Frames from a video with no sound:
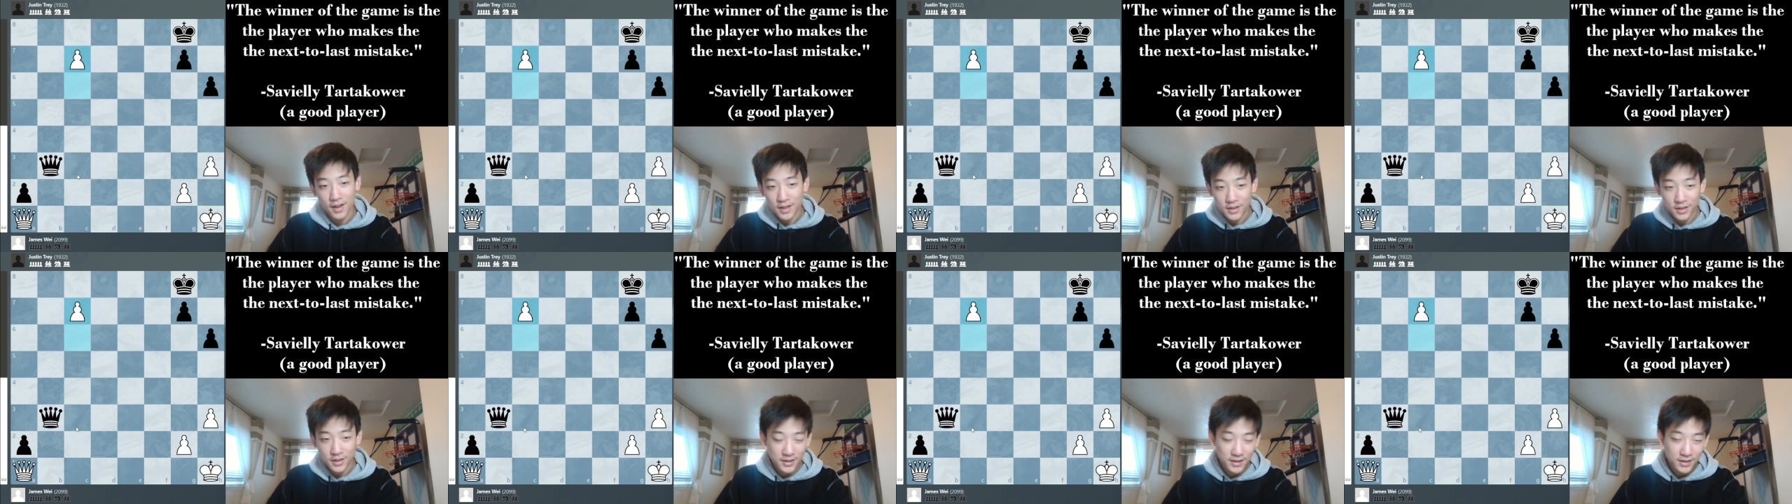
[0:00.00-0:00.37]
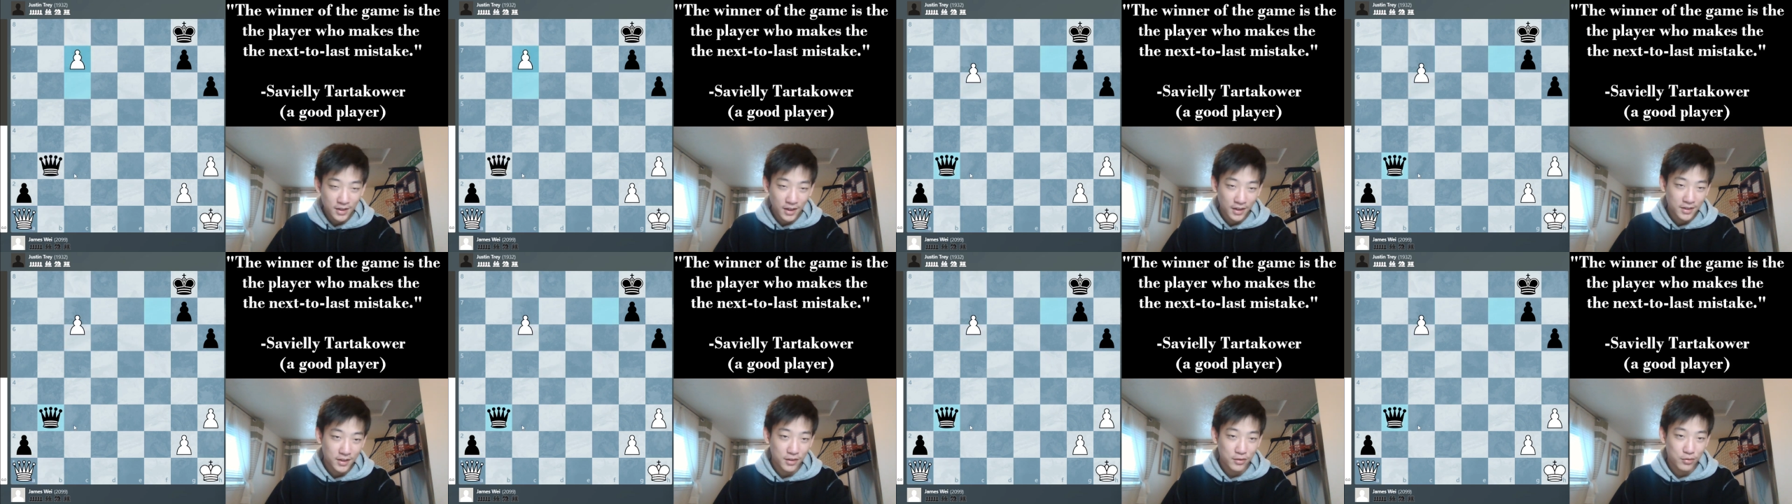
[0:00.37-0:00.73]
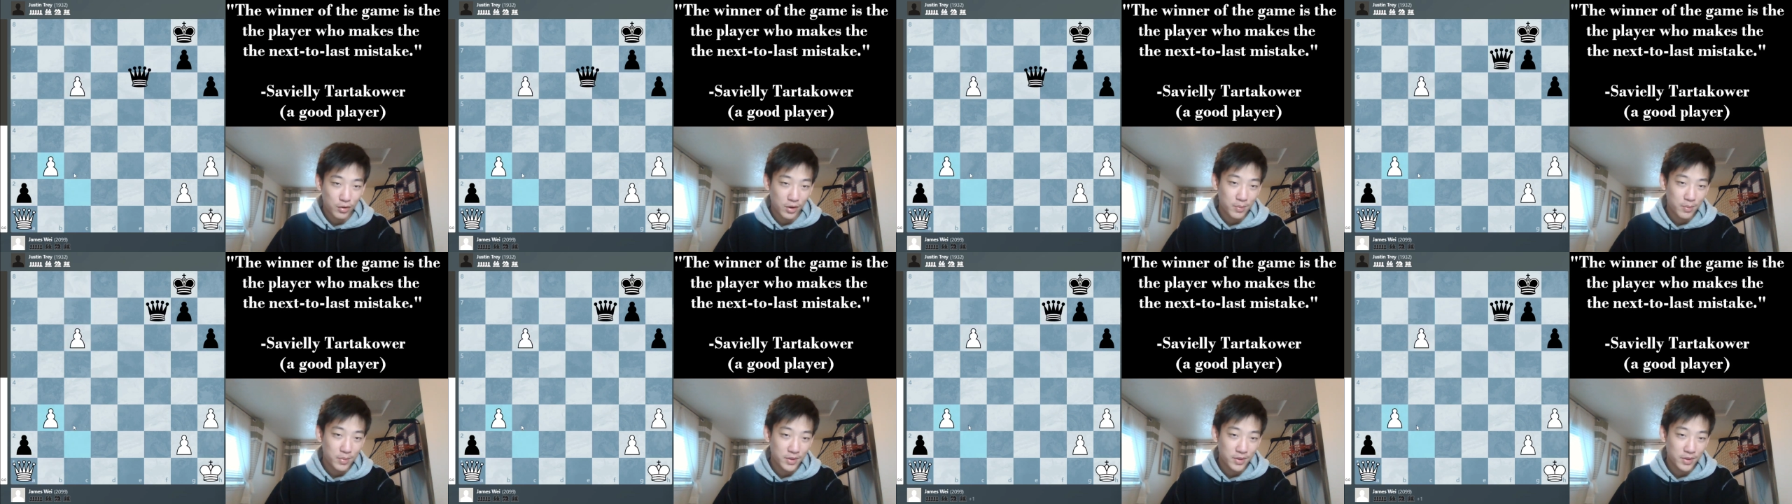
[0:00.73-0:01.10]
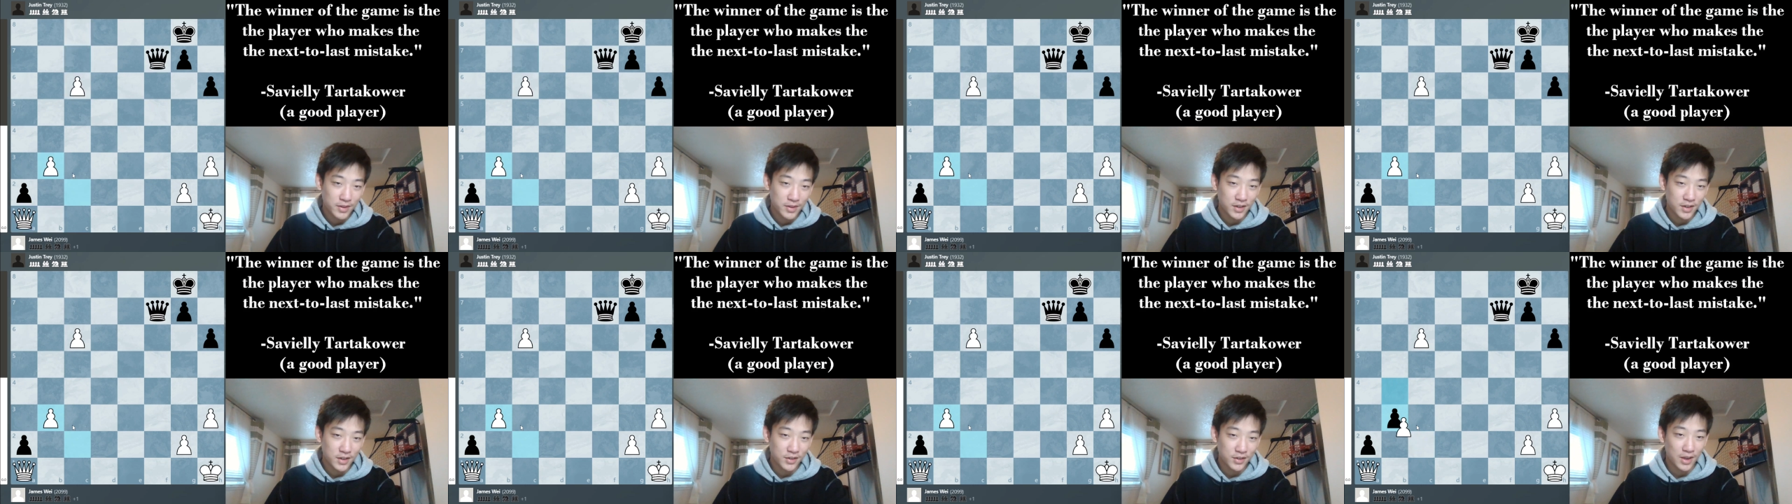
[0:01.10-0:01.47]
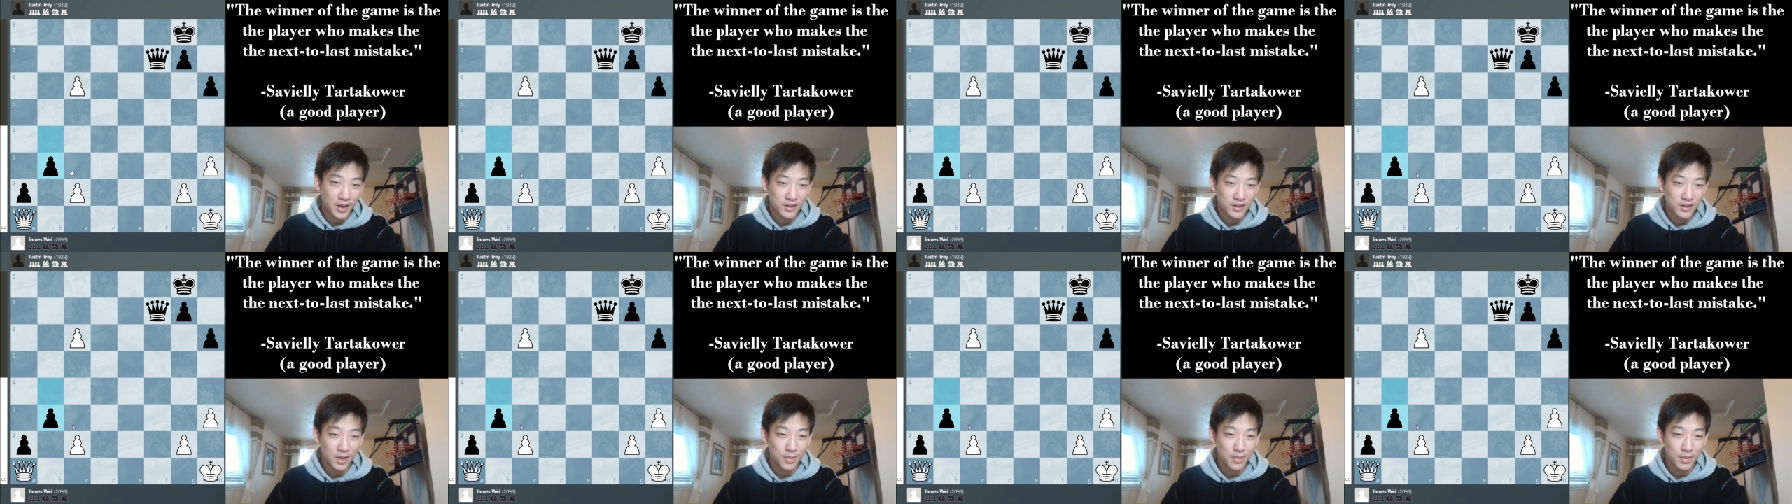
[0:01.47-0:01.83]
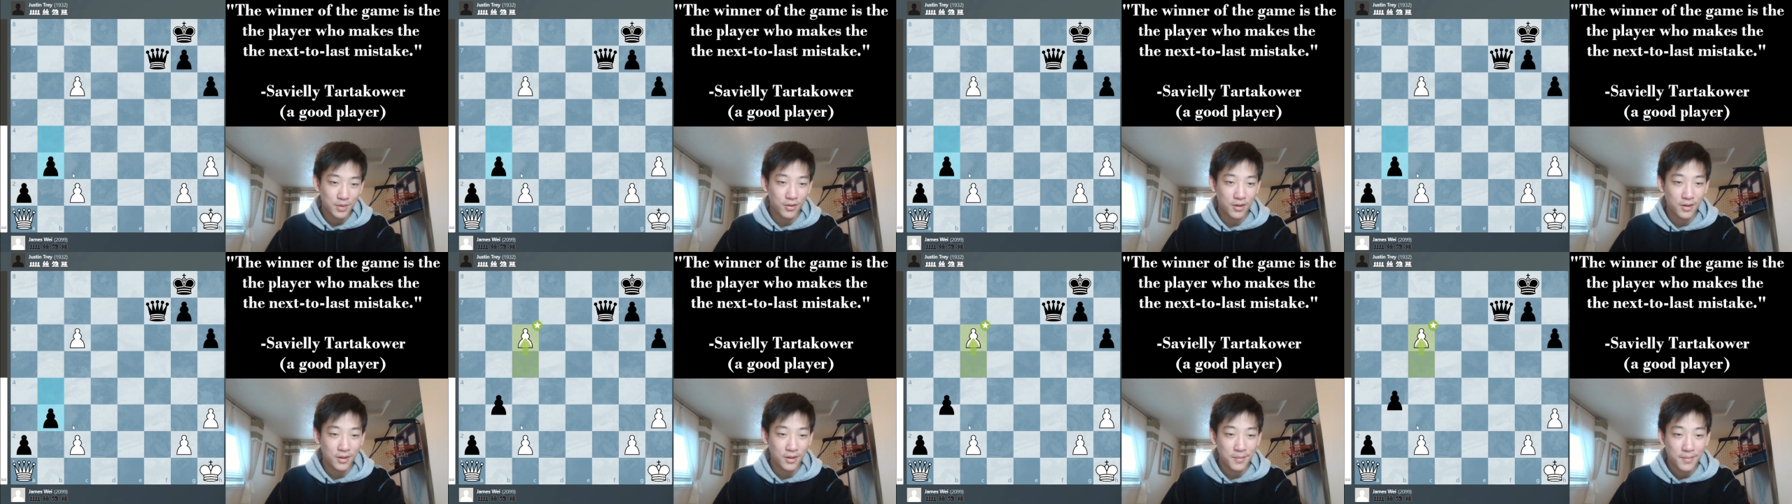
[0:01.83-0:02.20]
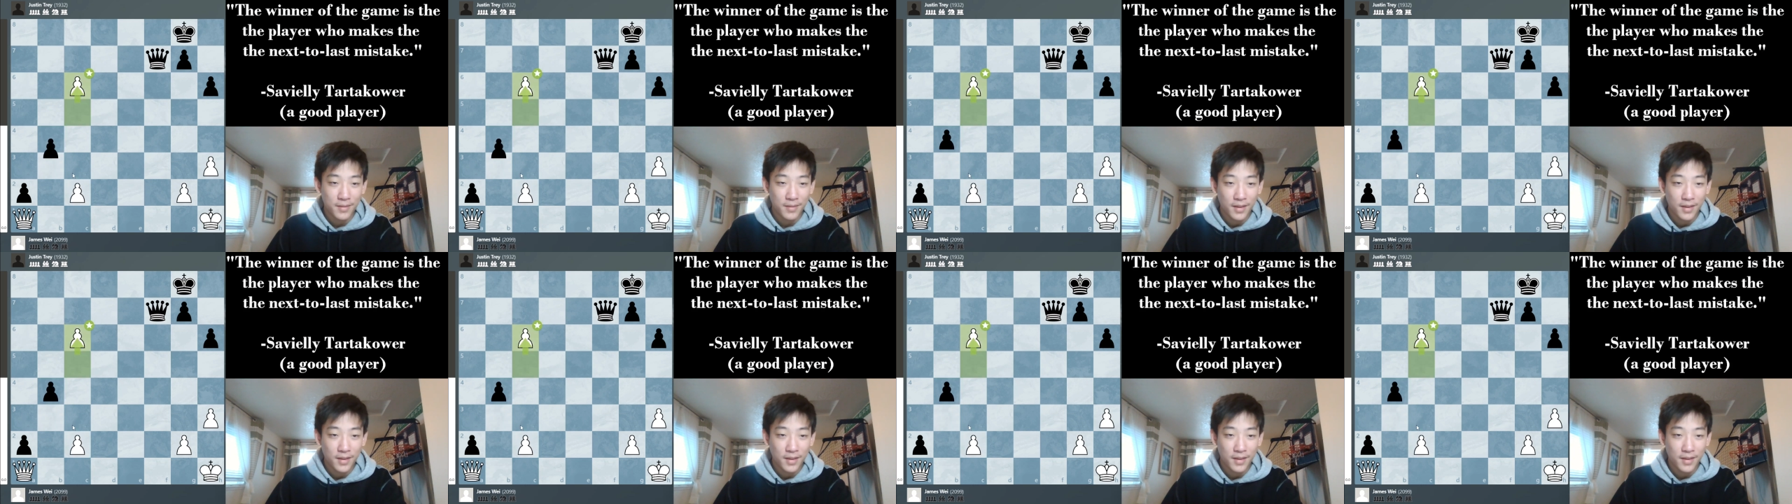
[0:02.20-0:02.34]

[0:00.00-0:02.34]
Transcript: So this is like the dream position I was hoping for.